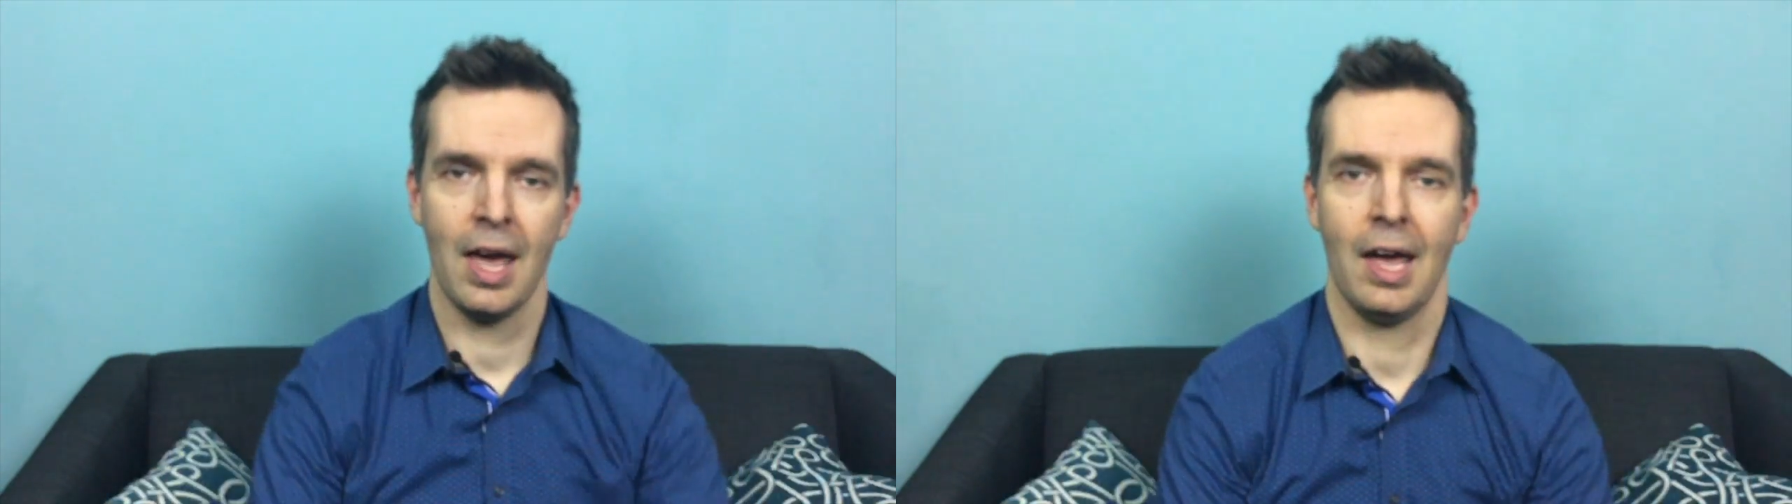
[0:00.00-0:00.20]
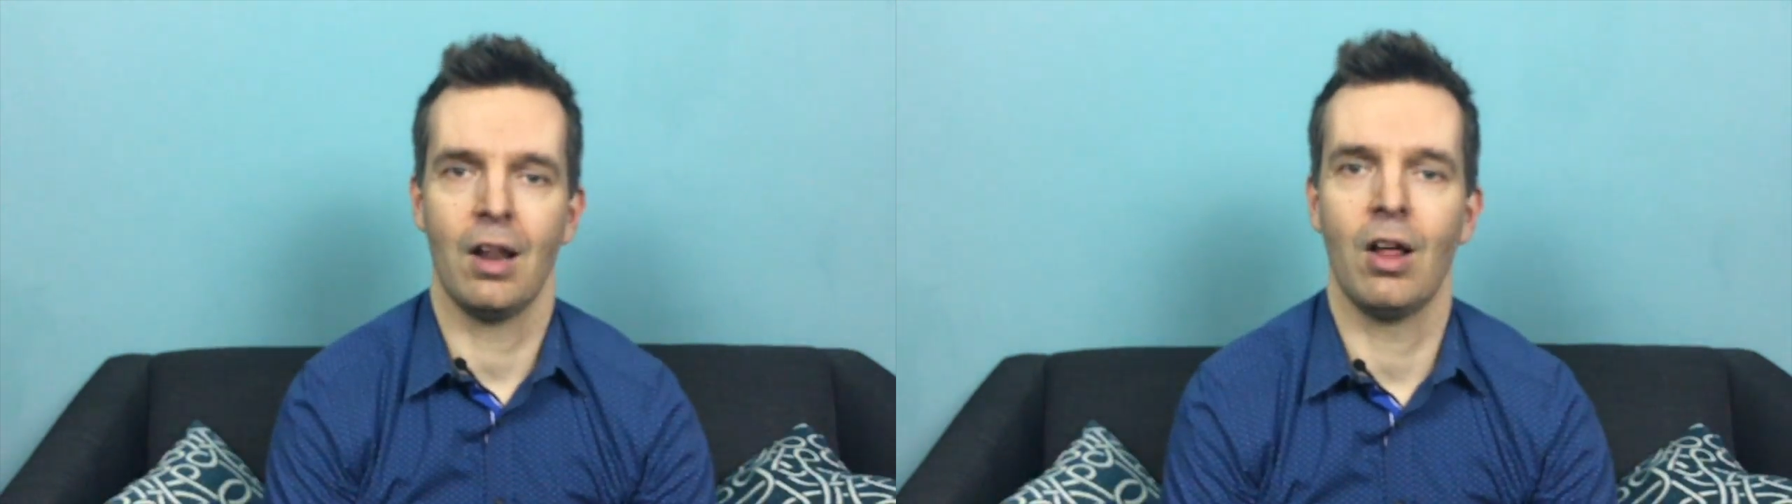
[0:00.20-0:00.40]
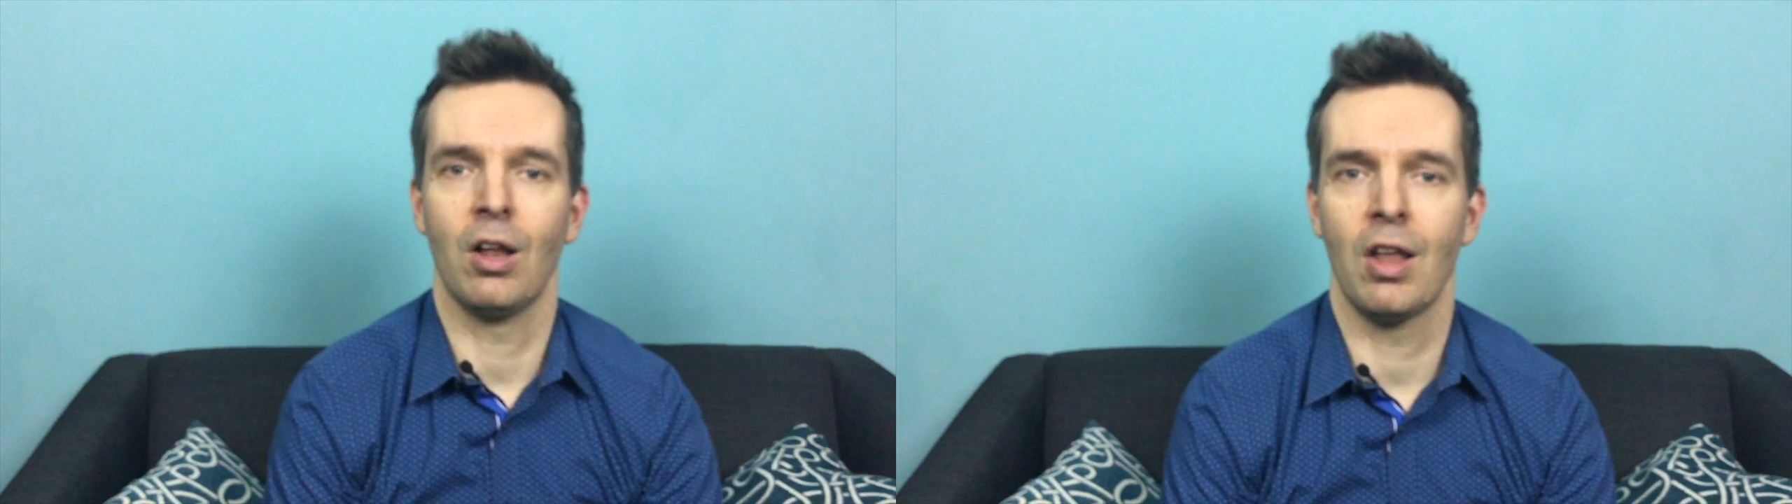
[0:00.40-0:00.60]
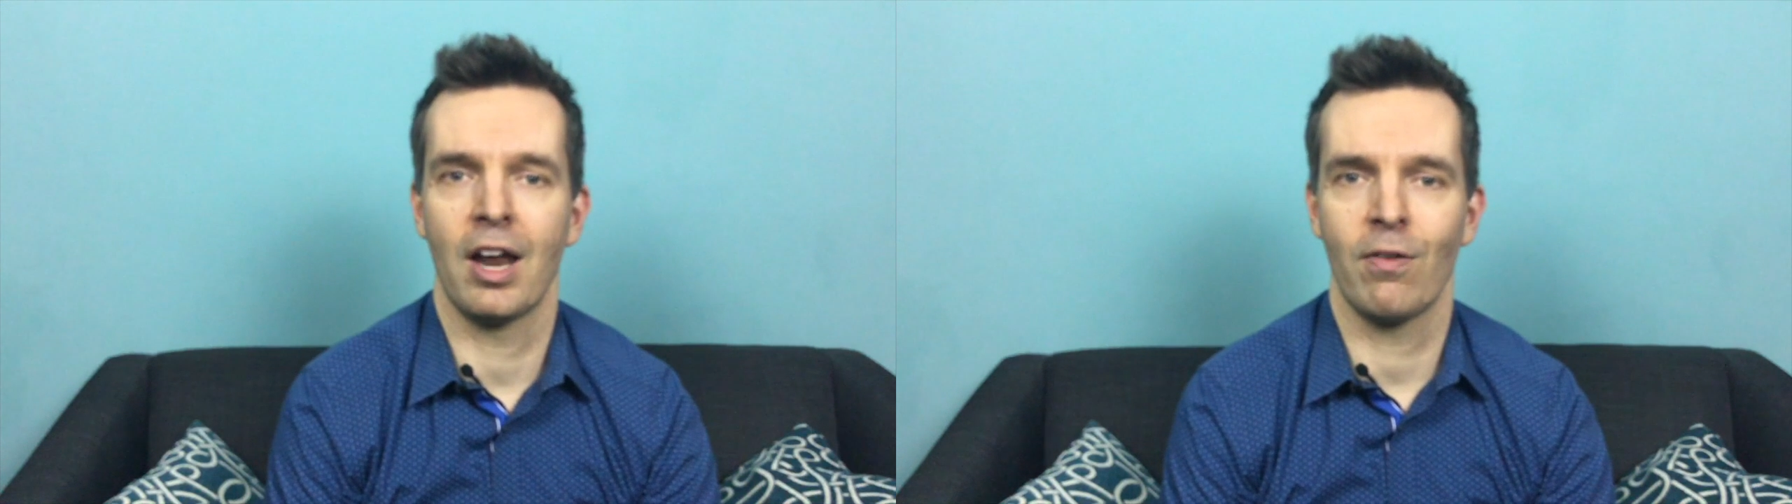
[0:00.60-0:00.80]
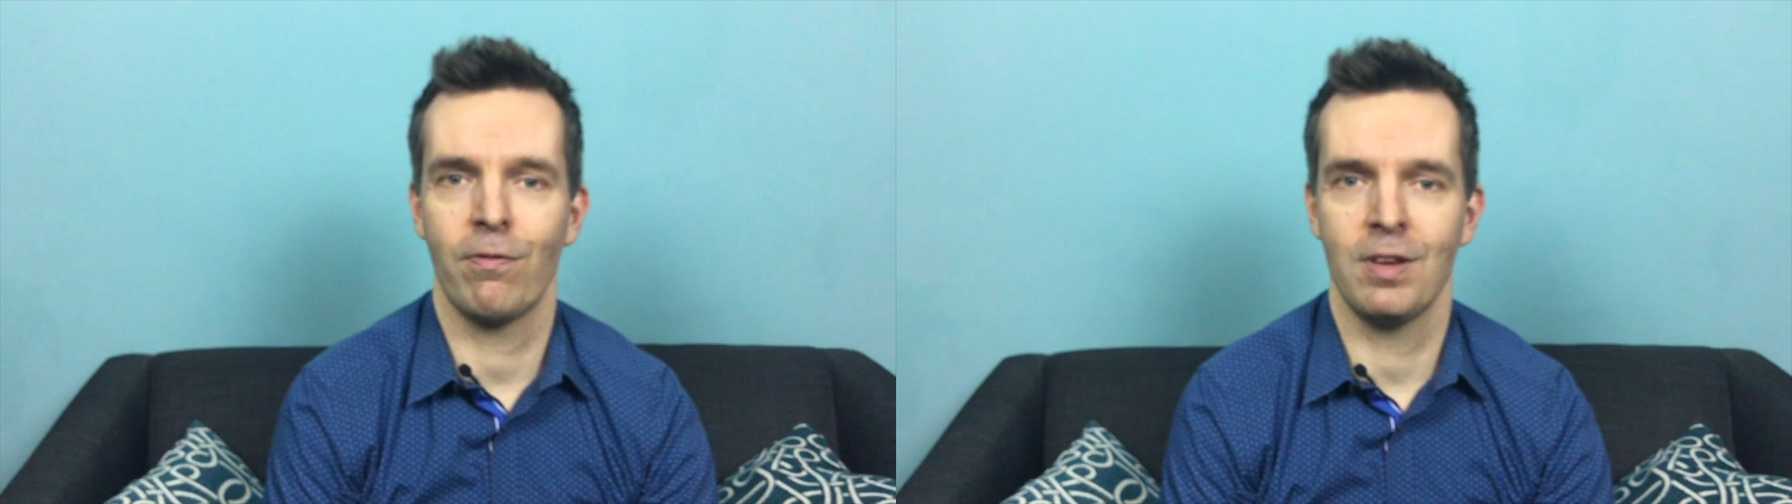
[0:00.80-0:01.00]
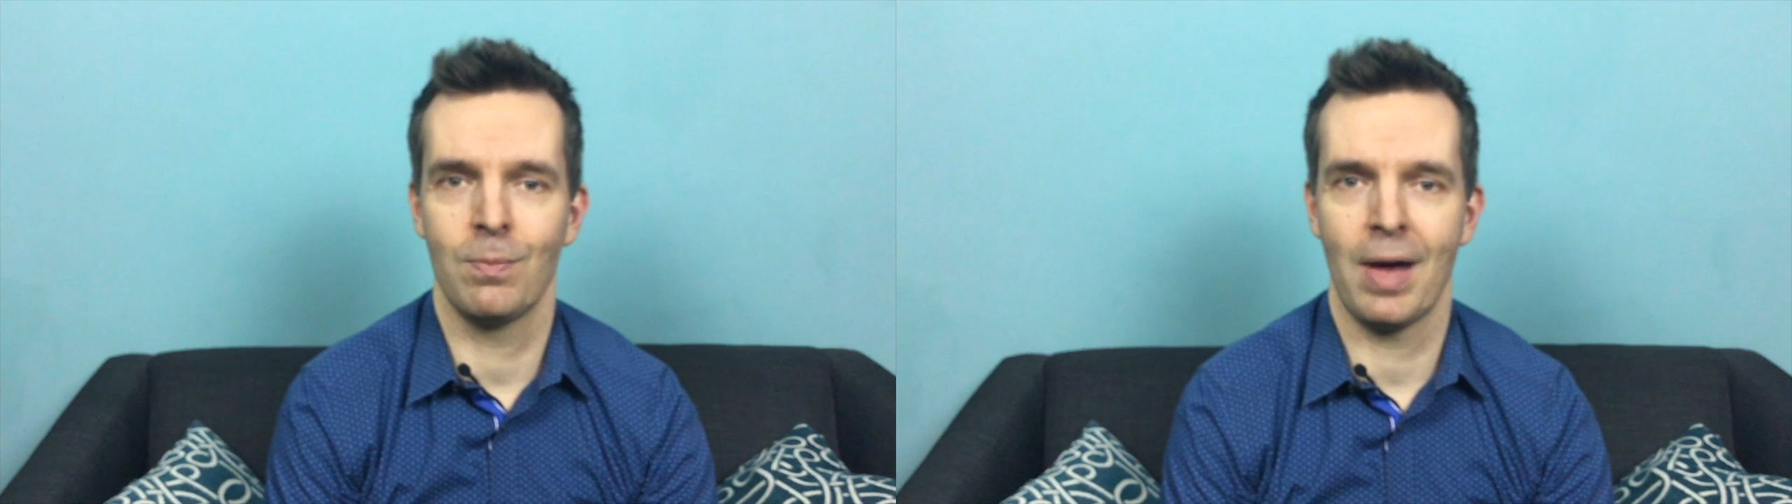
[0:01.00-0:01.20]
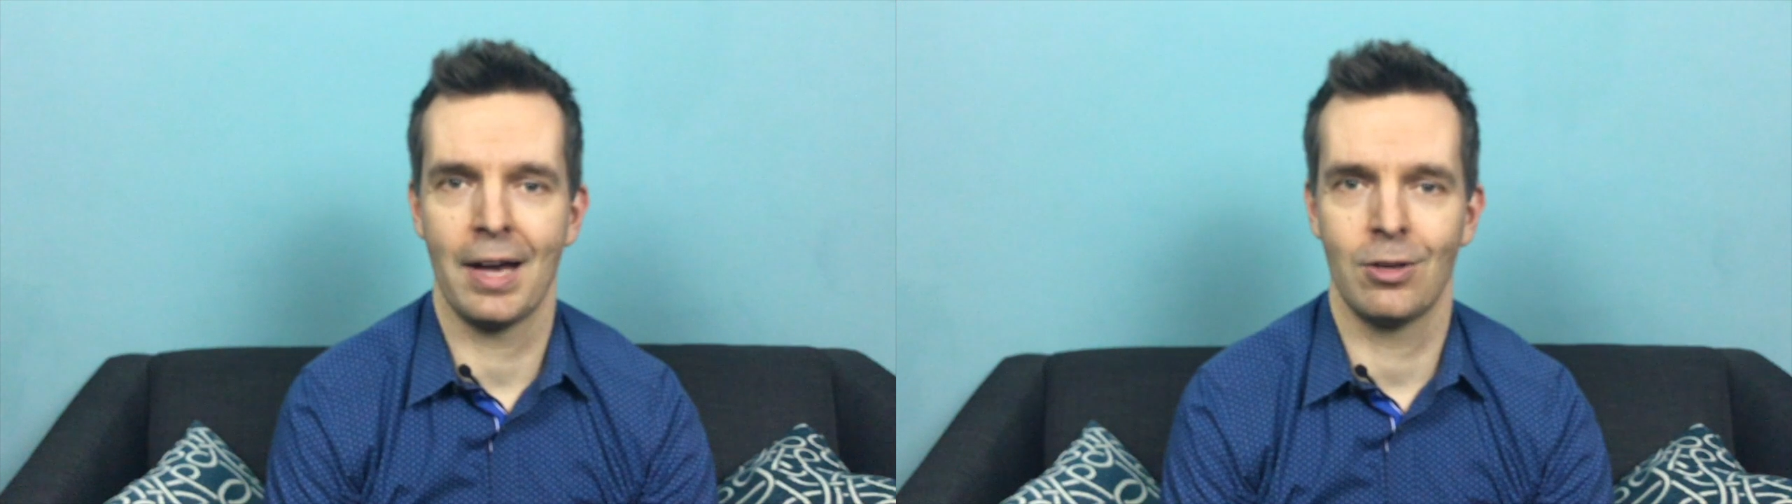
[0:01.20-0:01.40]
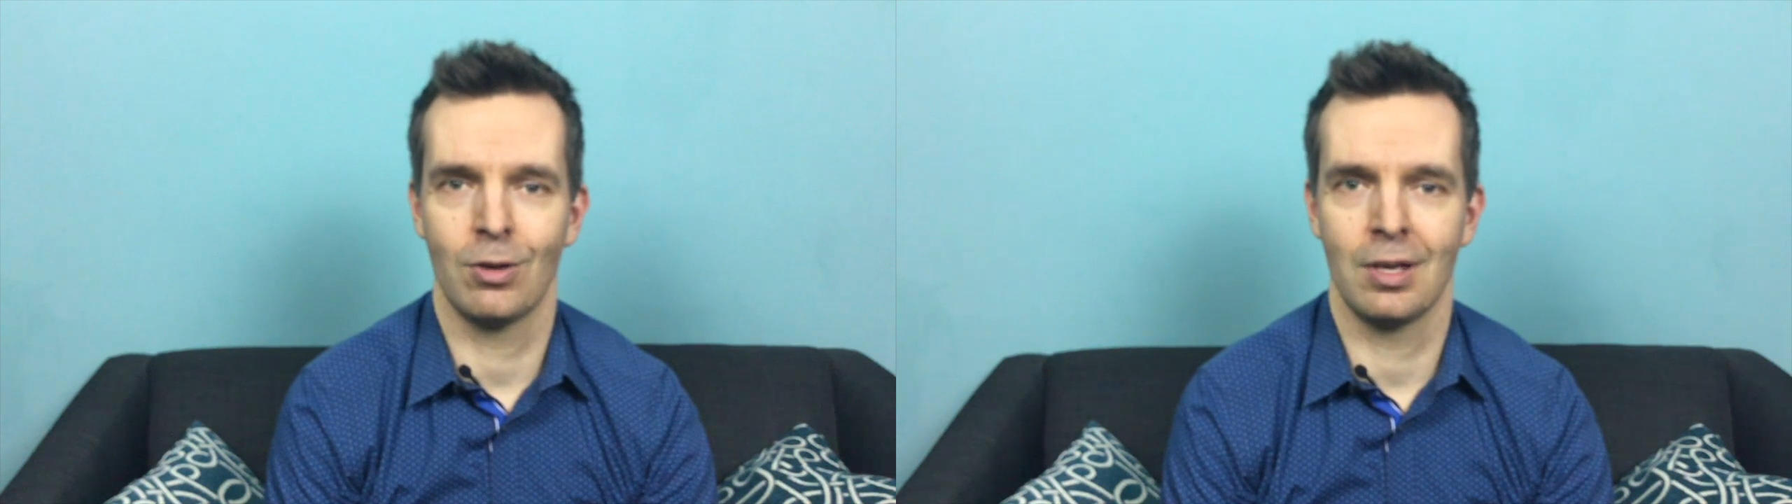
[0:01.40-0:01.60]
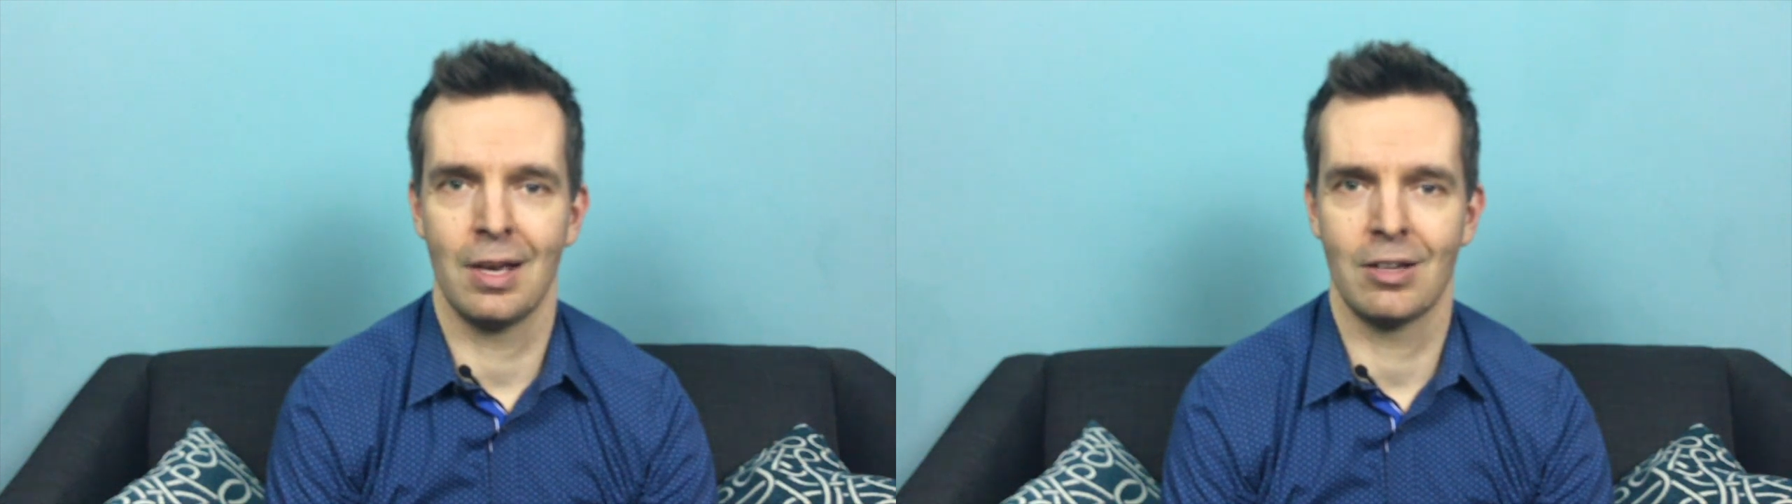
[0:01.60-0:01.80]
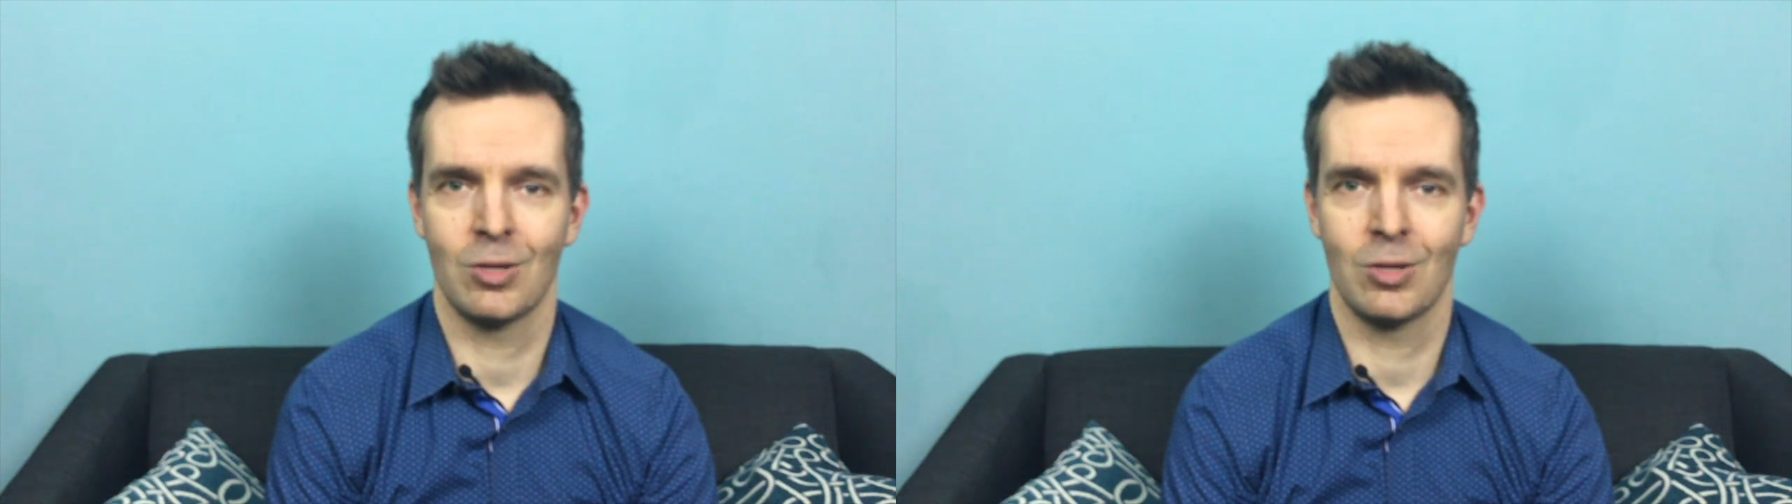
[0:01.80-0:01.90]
and a lot of feedback you can get